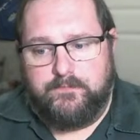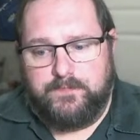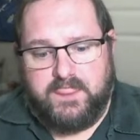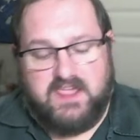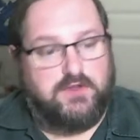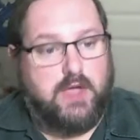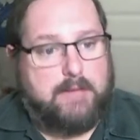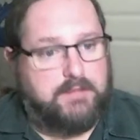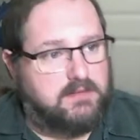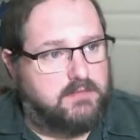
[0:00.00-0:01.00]
if you
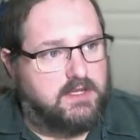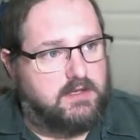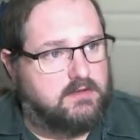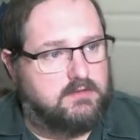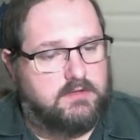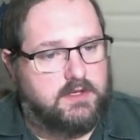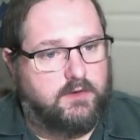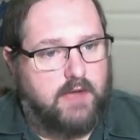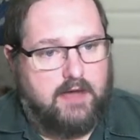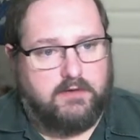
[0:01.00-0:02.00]
happen to be
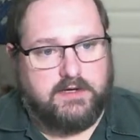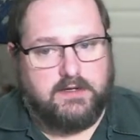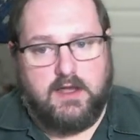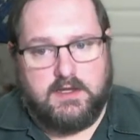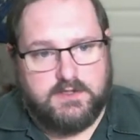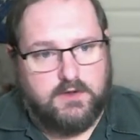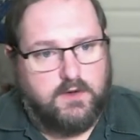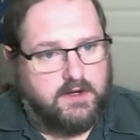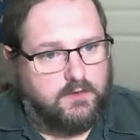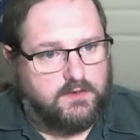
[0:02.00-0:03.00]
out at a Costco, I
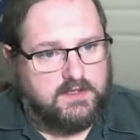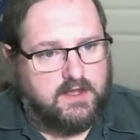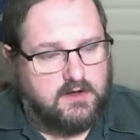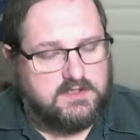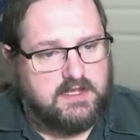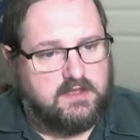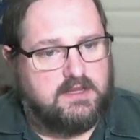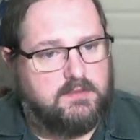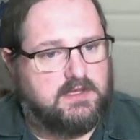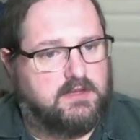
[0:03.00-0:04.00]
know that they are selling
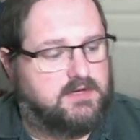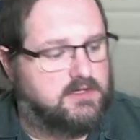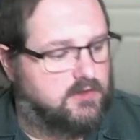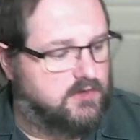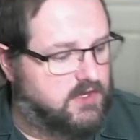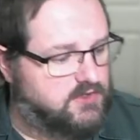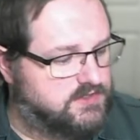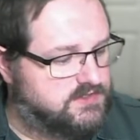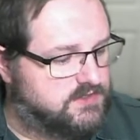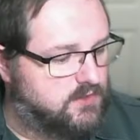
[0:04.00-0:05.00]
them at limited
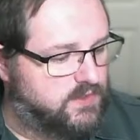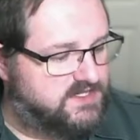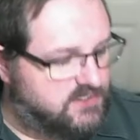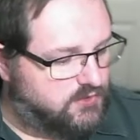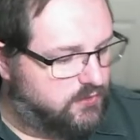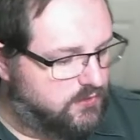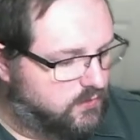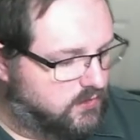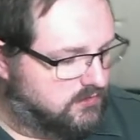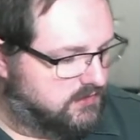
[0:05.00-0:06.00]
locations. So Whiskey Tour of the
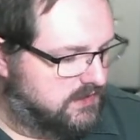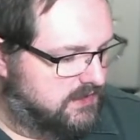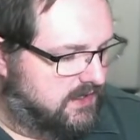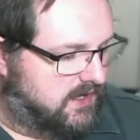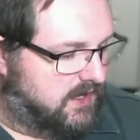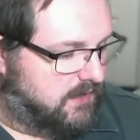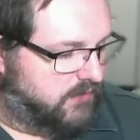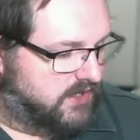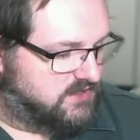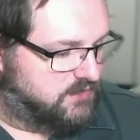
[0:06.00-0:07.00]
World,
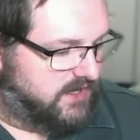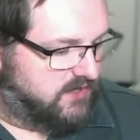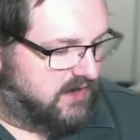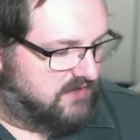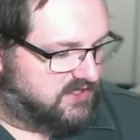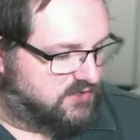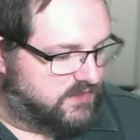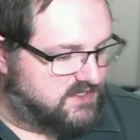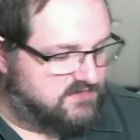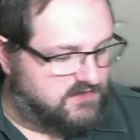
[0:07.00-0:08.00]
brought to you by Gravity
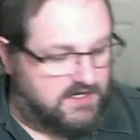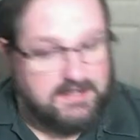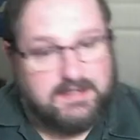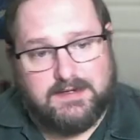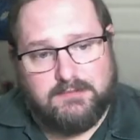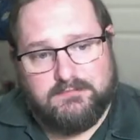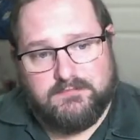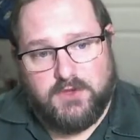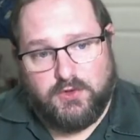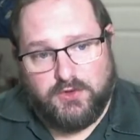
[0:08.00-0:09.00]
Drinks of the United Kingdom.
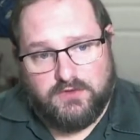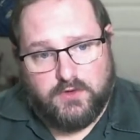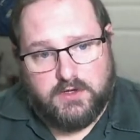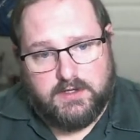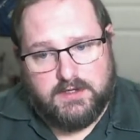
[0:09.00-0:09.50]
Go look for it.